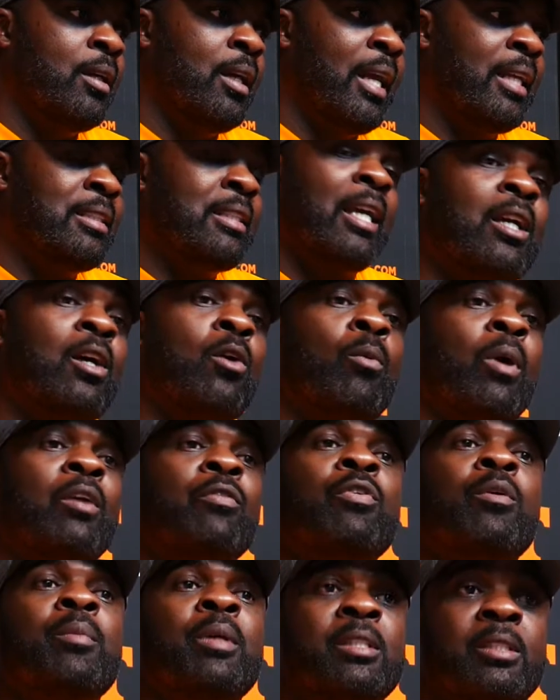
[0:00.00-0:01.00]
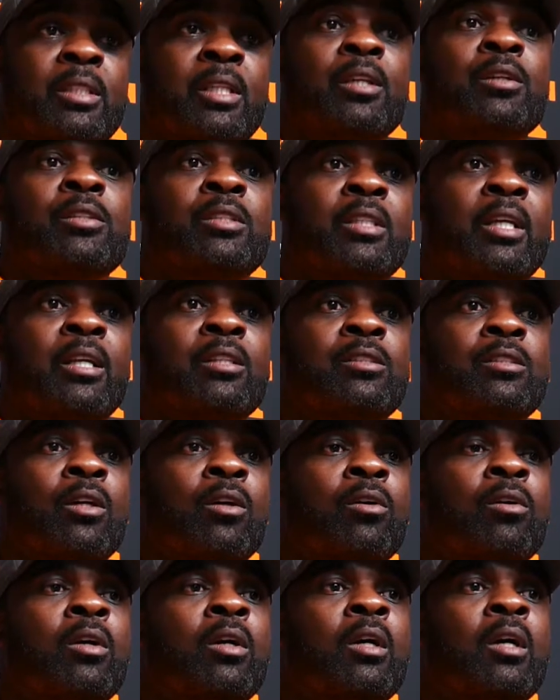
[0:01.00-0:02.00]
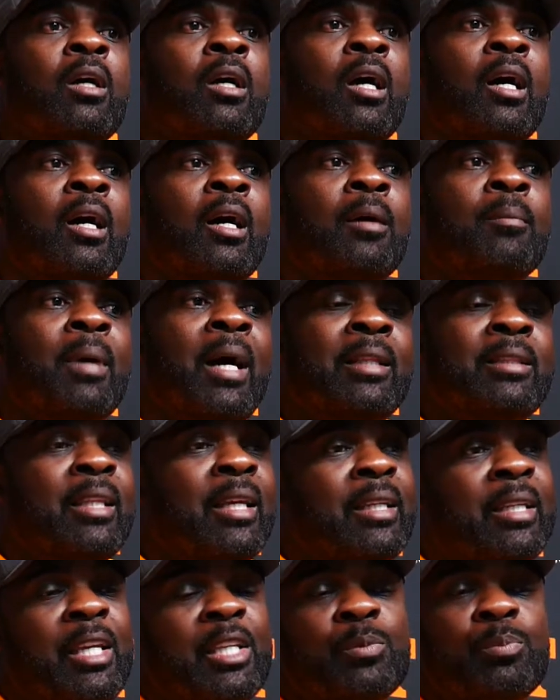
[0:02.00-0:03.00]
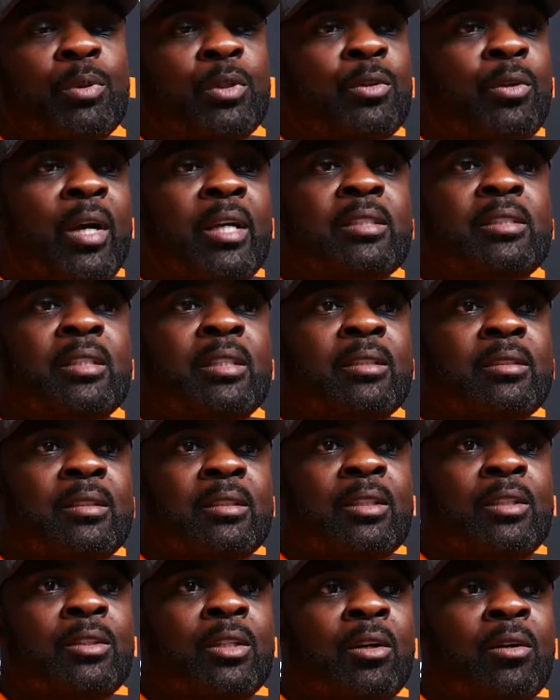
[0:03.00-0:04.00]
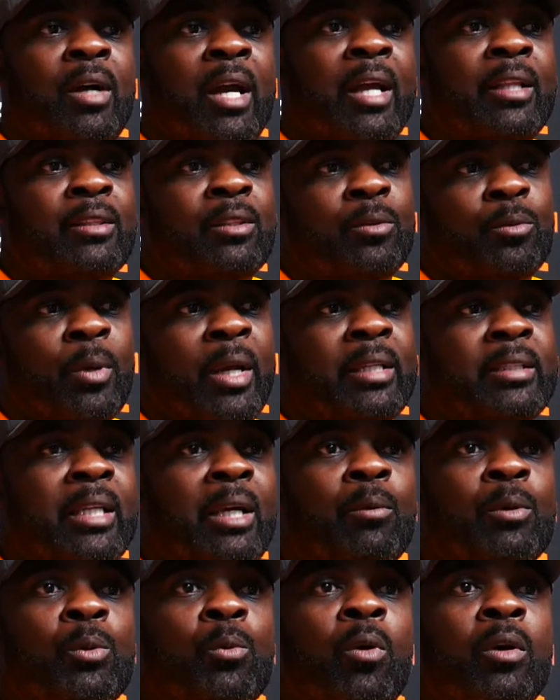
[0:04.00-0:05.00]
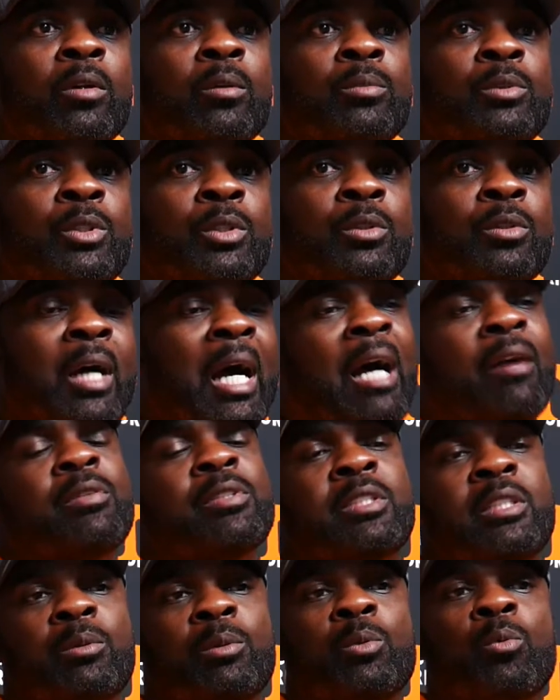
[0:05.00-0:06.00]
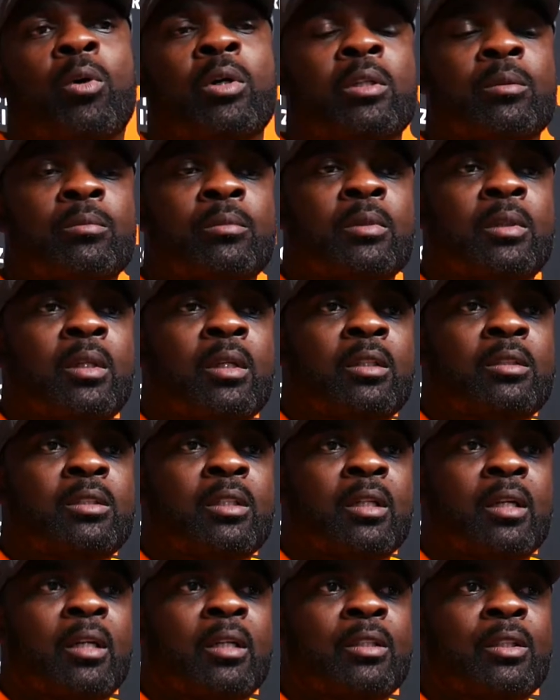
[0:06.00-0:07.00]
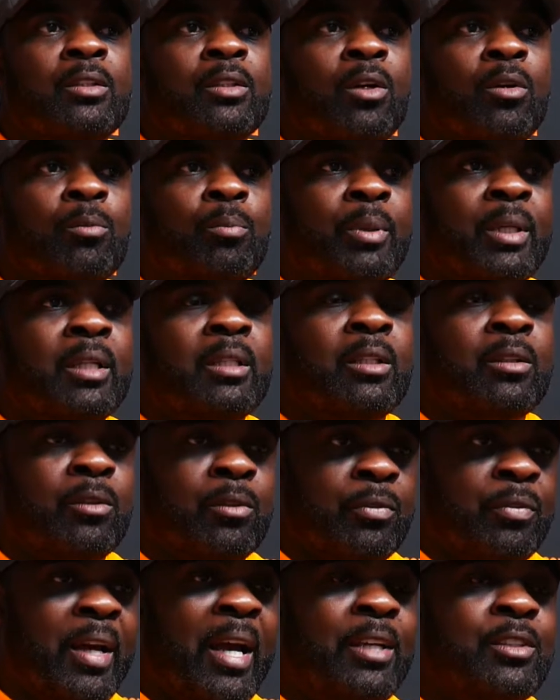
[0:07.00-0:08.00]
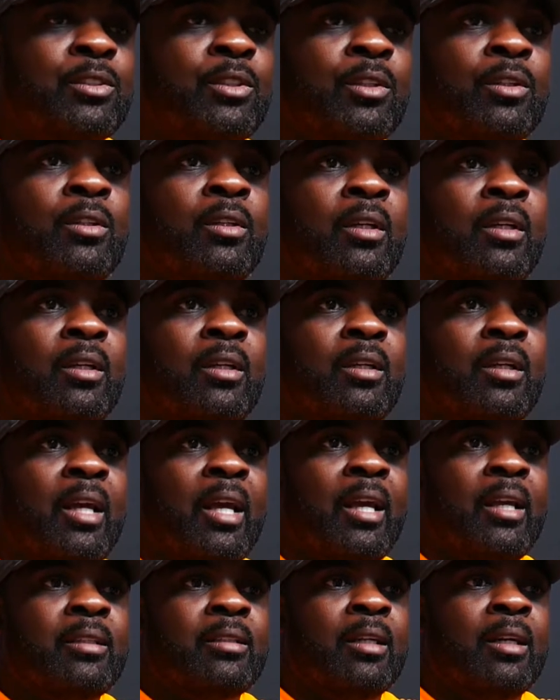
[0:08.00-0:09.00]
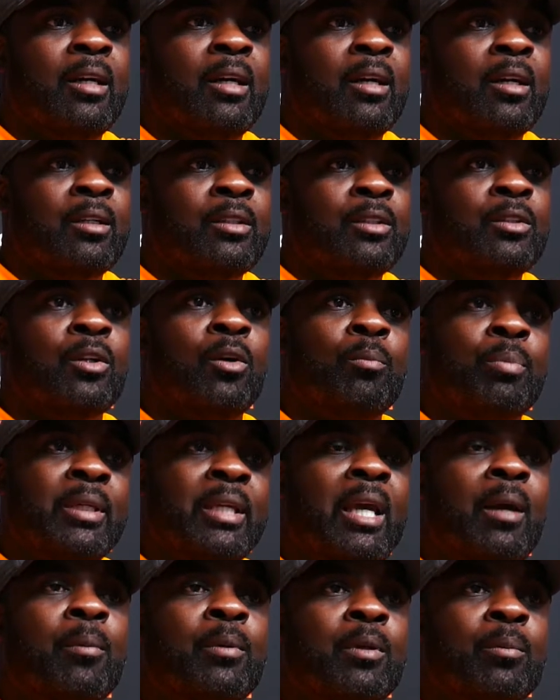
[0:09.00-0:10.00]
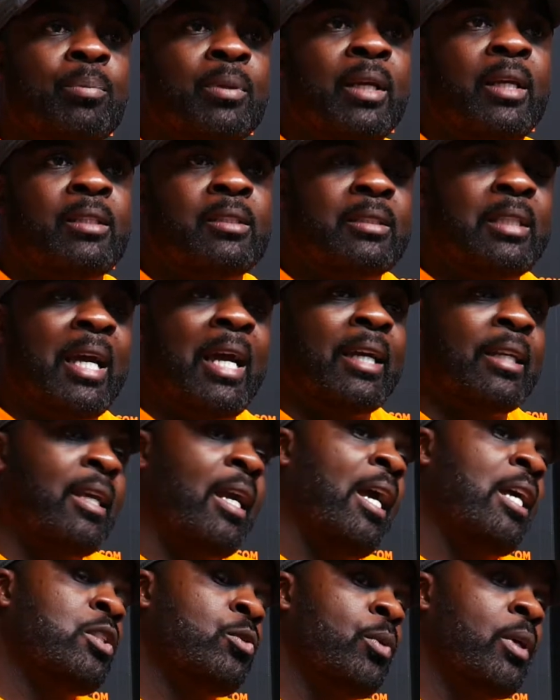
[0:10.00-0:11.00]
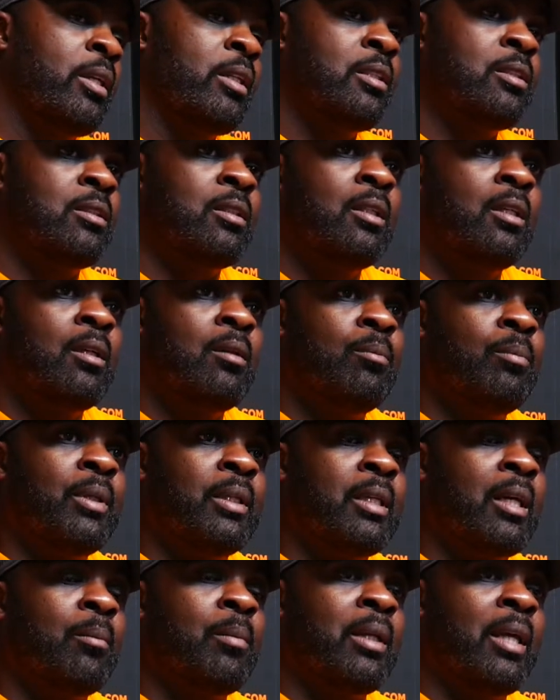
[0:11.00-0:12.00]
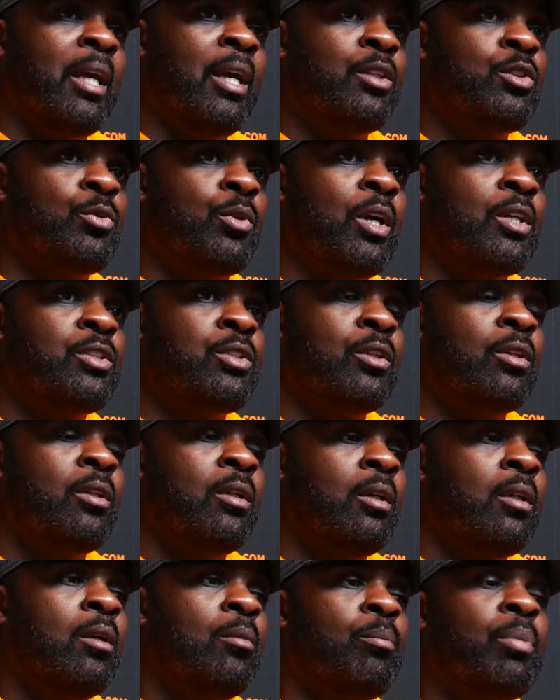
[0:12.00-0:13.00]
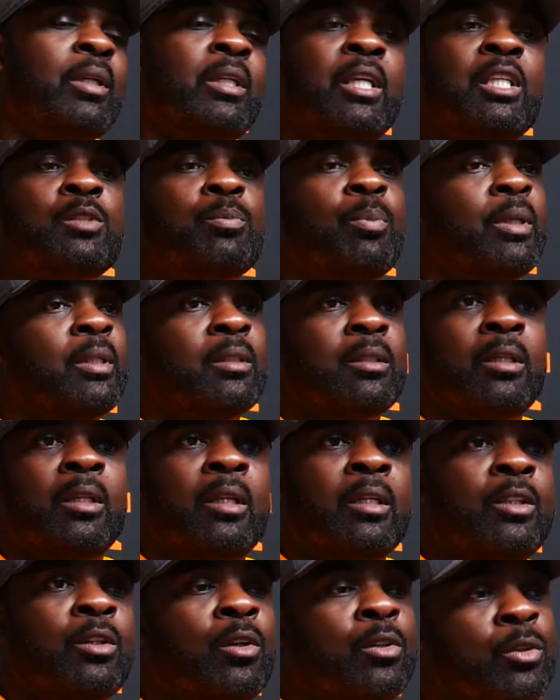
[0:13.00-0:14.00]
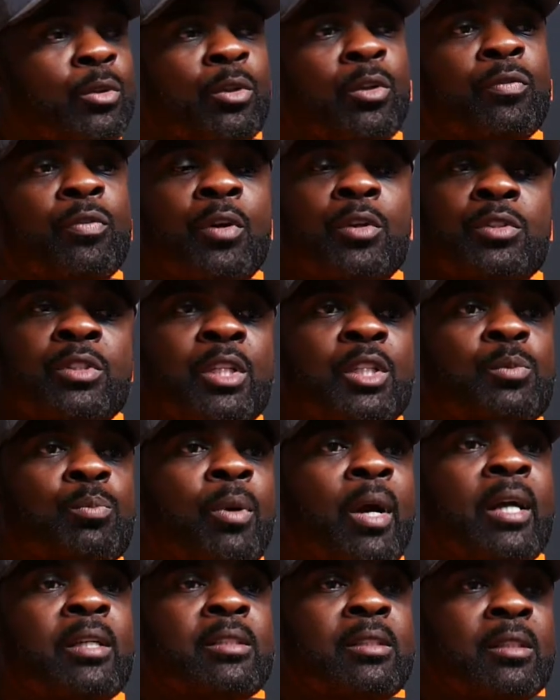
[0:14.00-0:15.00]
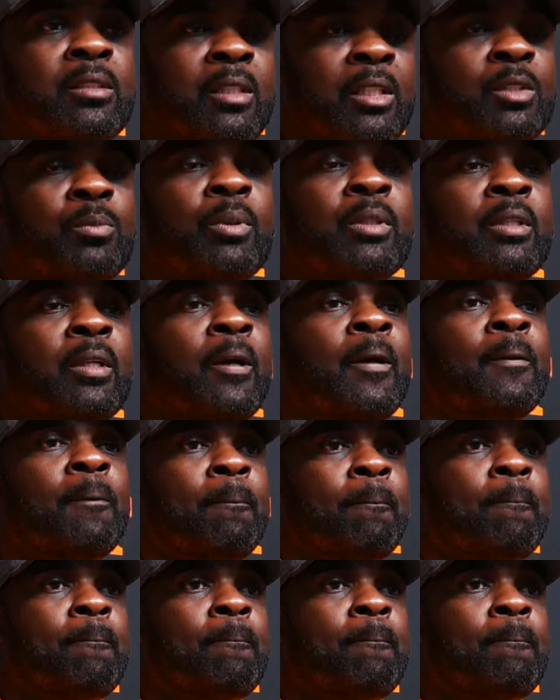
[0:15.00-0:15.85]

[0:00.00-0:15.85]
and away from his skill set. So I think he's progressing, you know, at the rate that we want him to. Obviously, we want him to, you know, be a little faster and, you know, be able to play stack as well as become an edge rusher. But he's been, you know, through the first six practices, he's been good.